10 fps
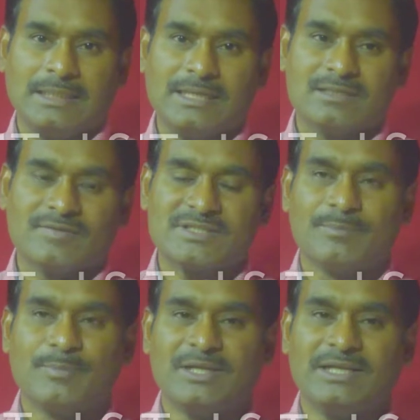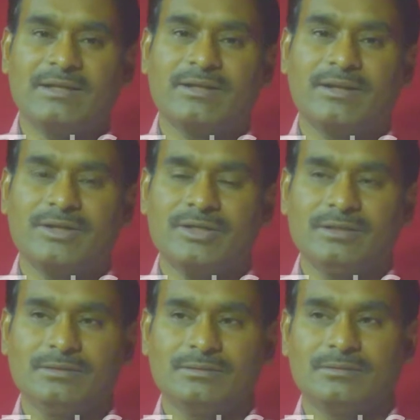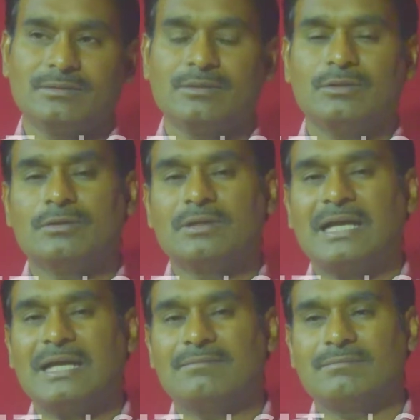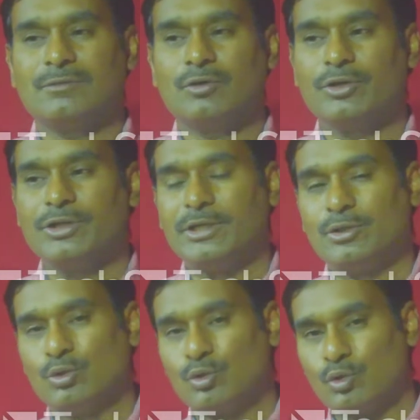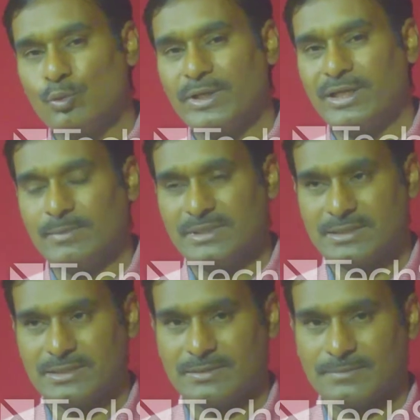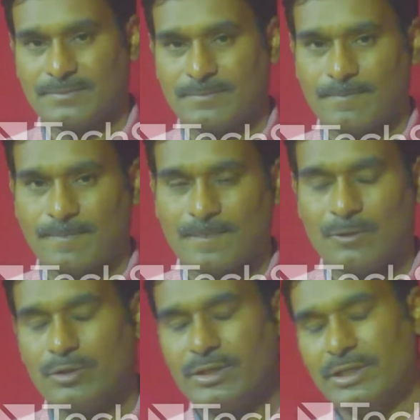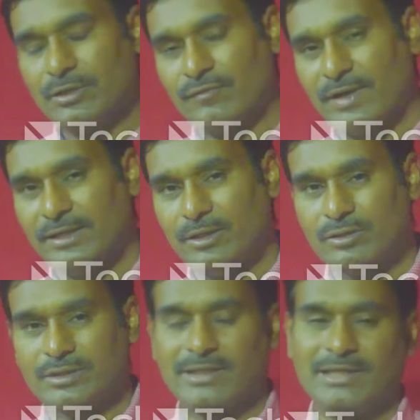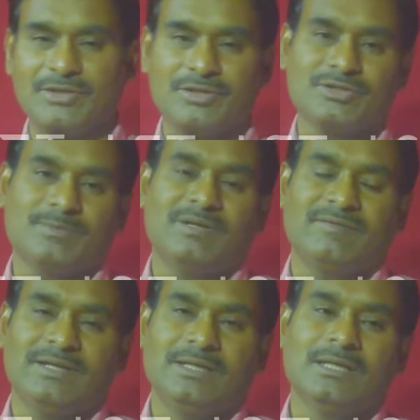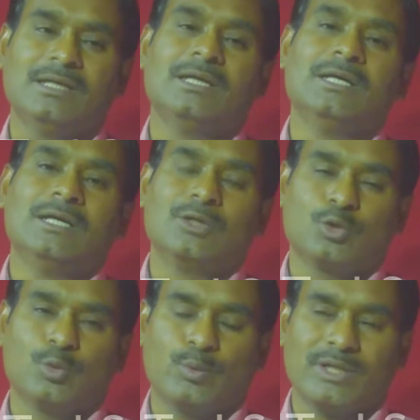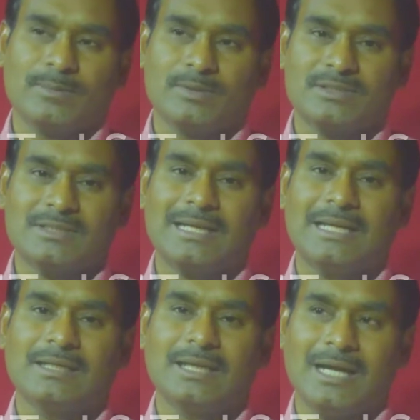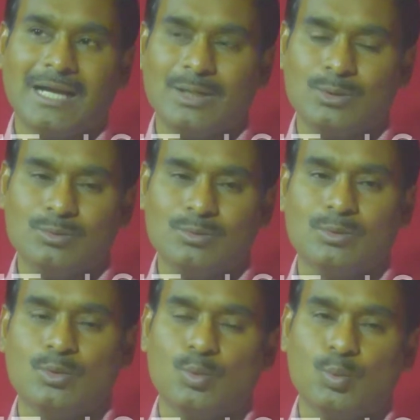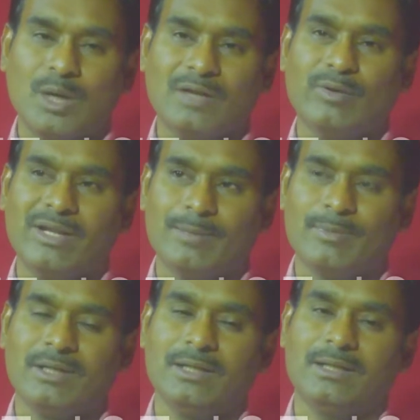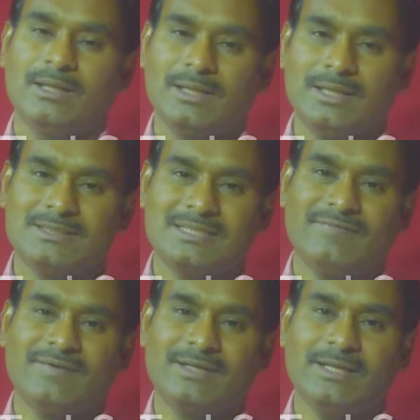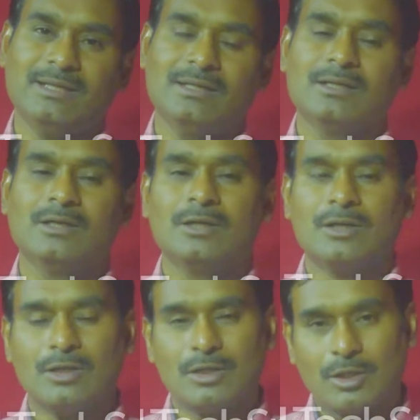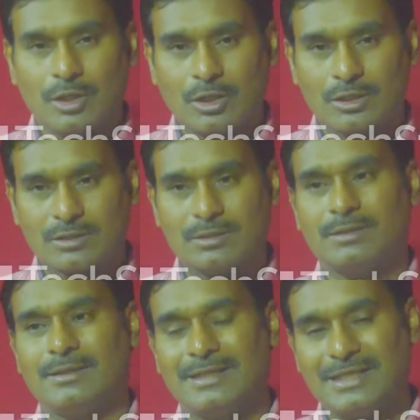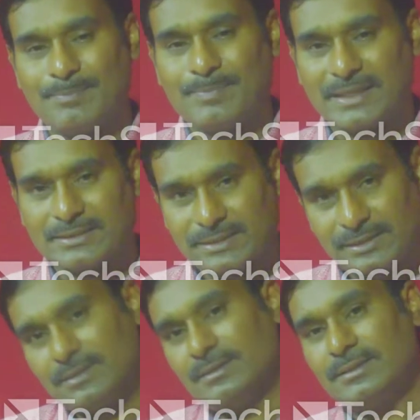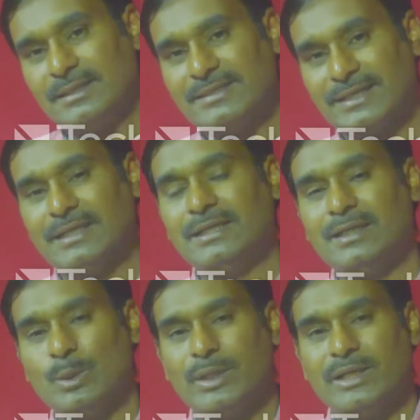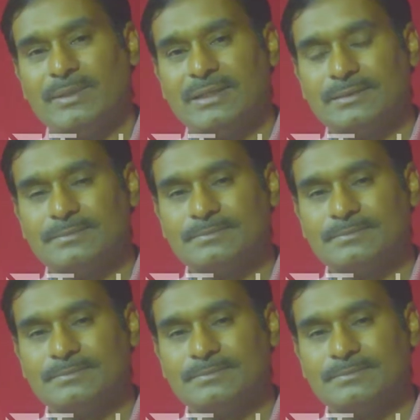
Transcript: In case of a simple linear regression, you will have only 2 variables. You will need to find out the relationship between 2 variables and how one variable is affecting or impacting the second variable.